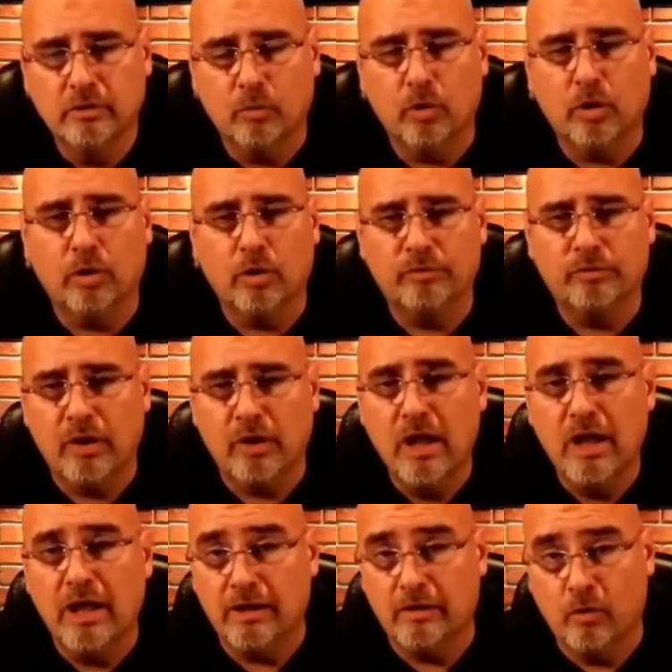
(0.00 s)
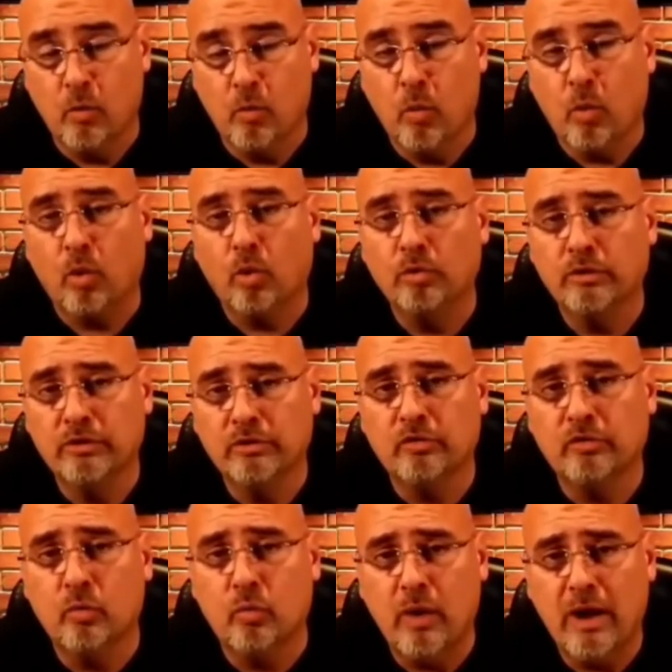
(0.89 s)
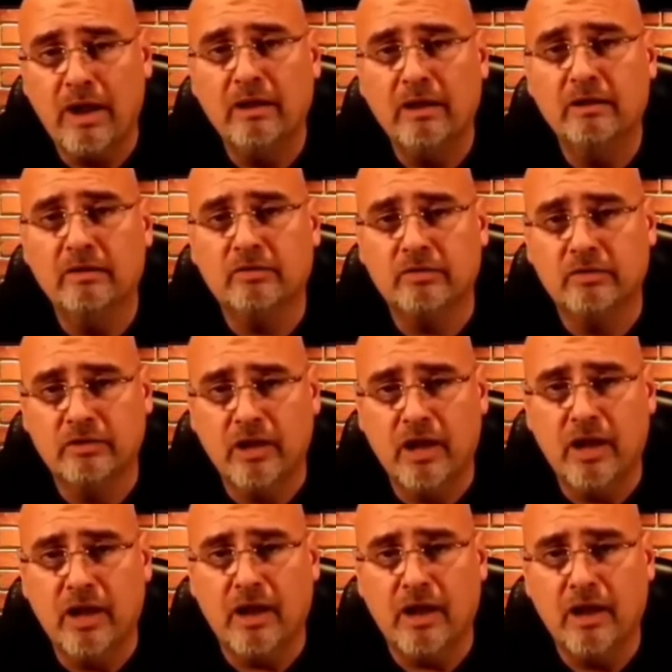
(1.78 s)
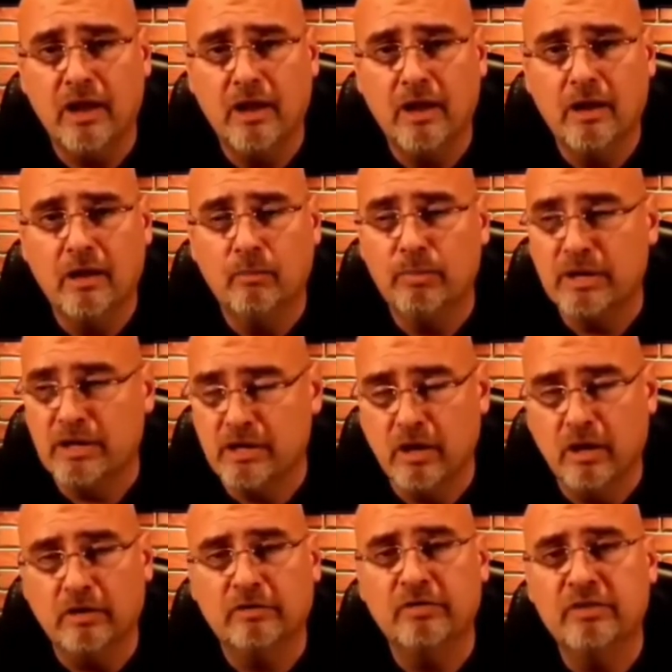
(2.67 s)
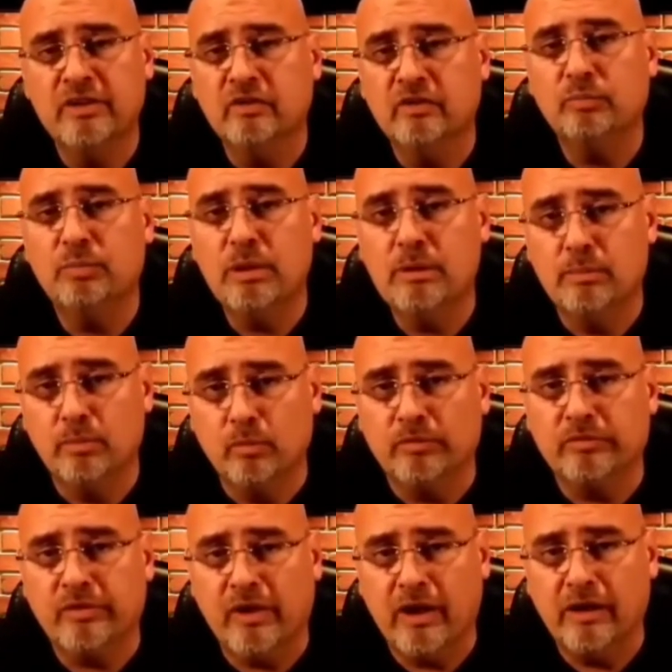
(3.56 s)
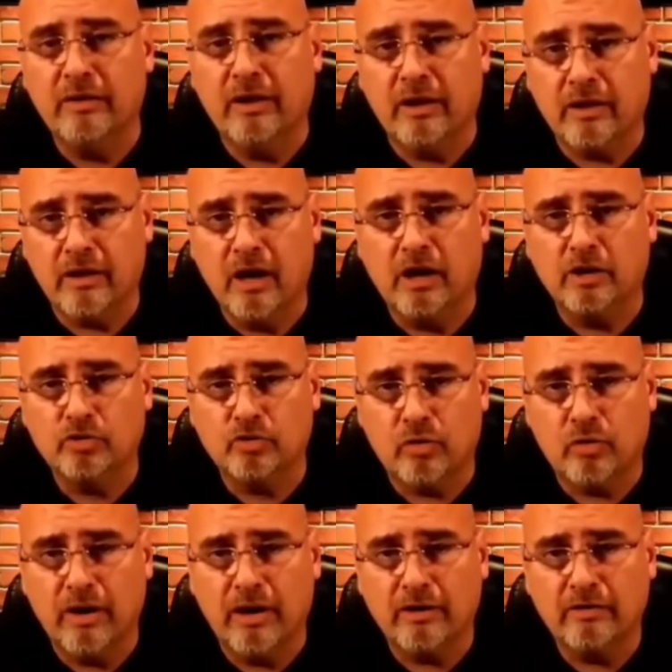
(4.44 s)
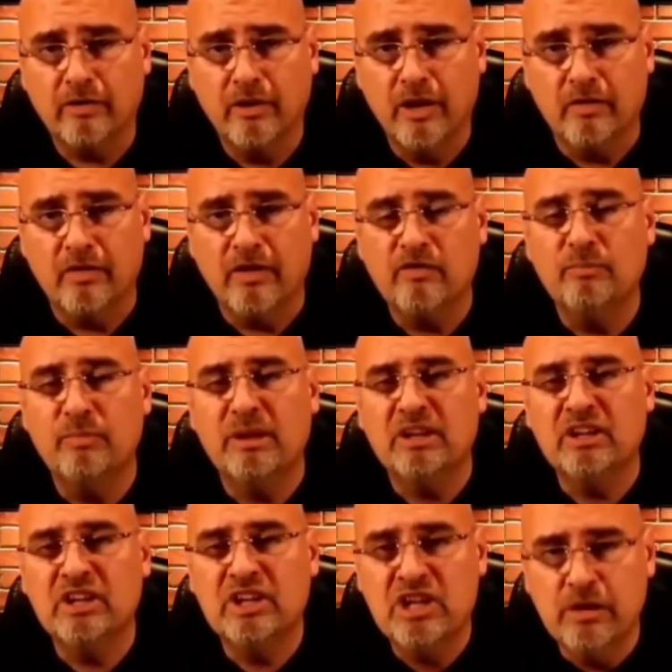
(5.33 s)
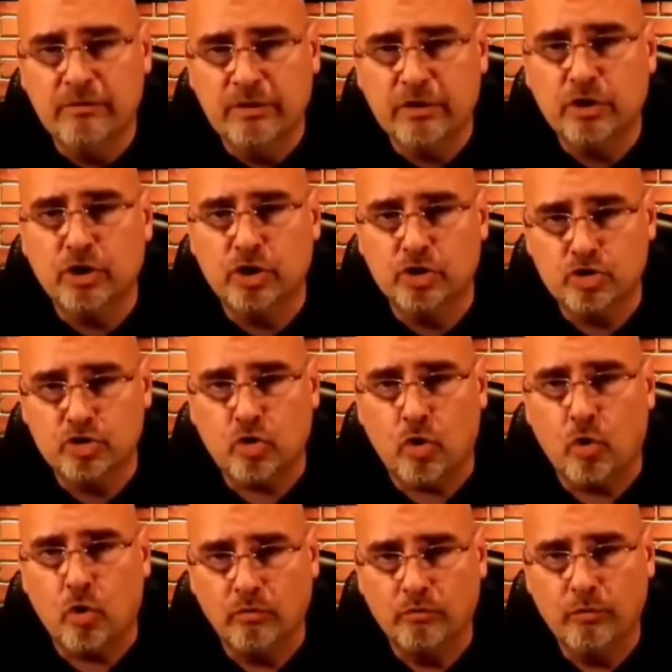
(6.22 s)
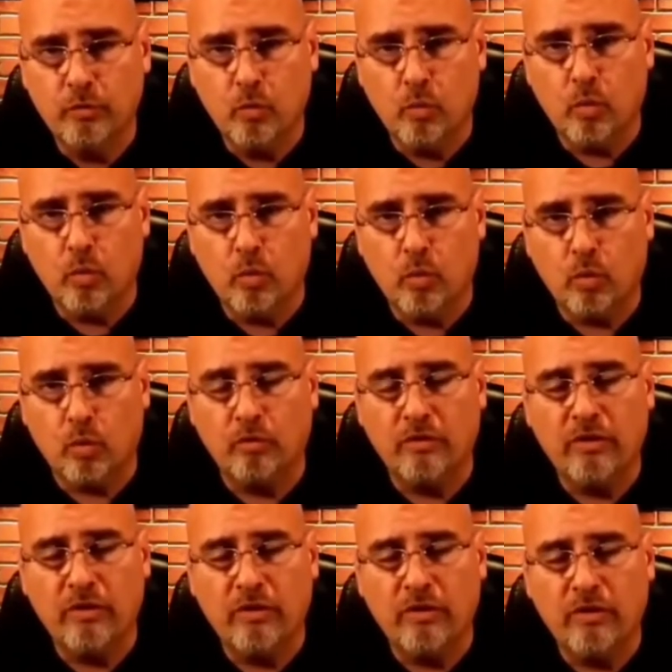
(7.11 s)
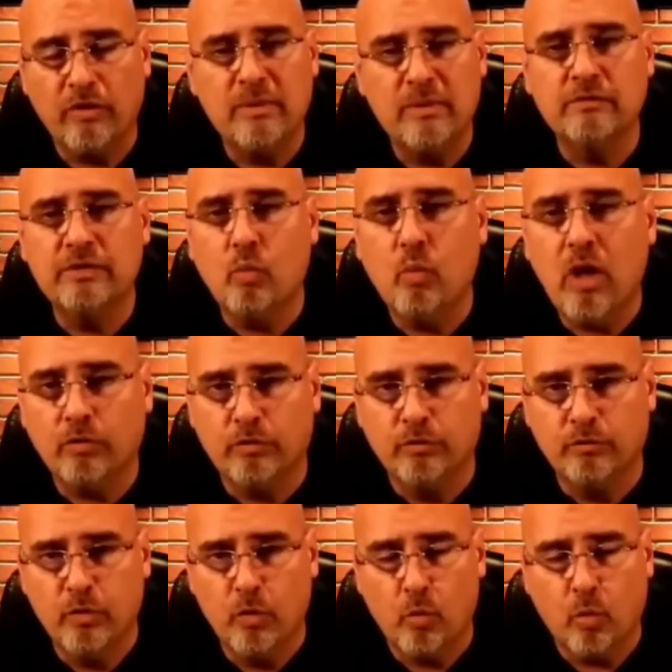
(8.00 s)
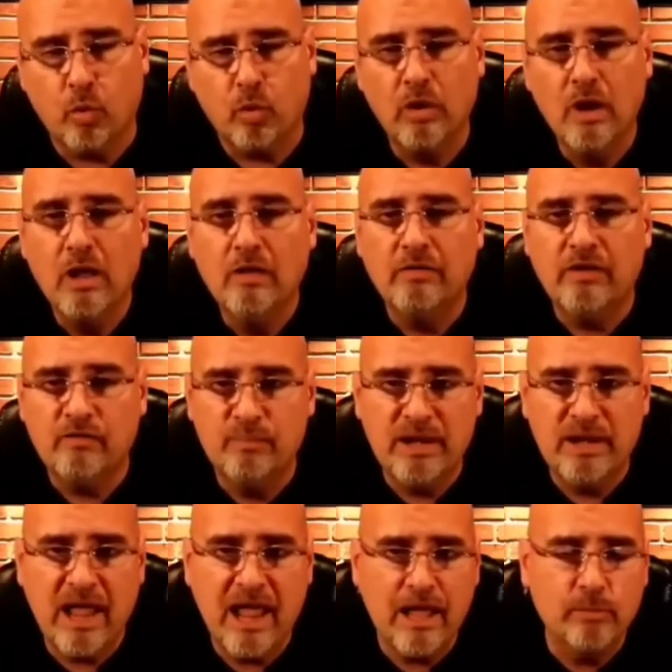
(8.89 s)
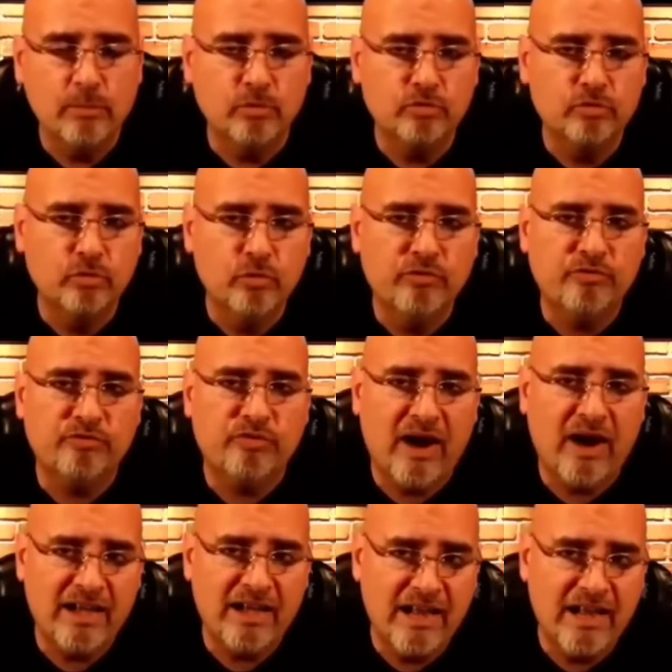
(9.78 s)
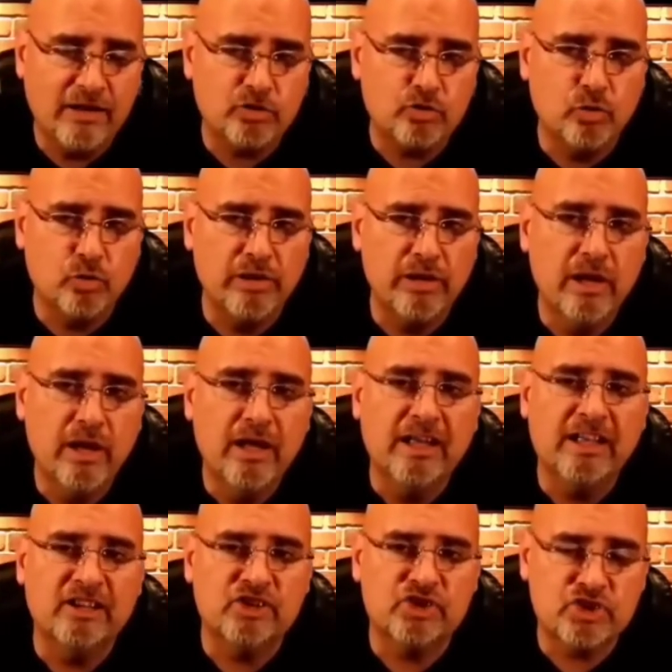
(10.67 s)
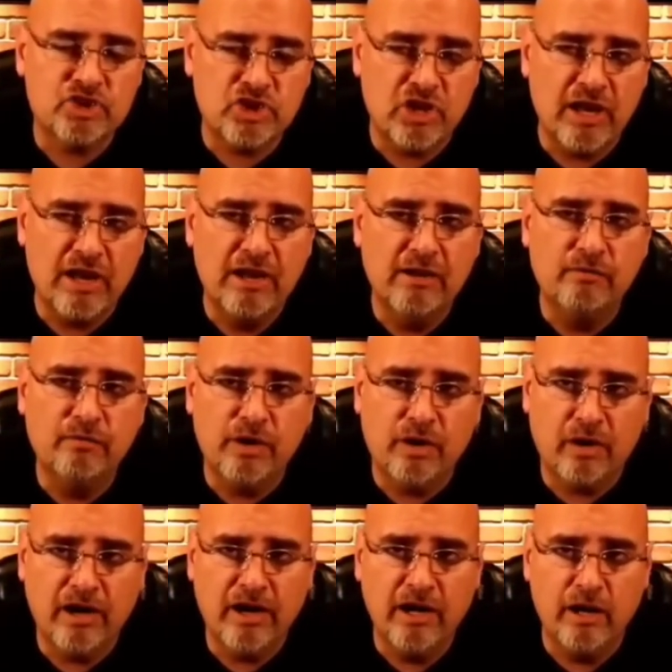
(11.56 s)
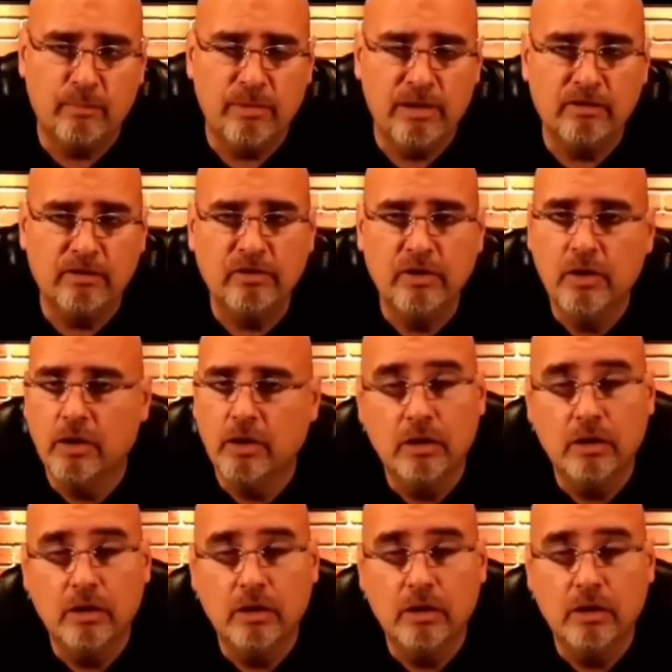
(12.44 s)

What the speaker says: And the world is the way it is today because these people signed that contract. They've been given control of the world. They've been given the wealth of the world. They've been able to financially enslave their enemies.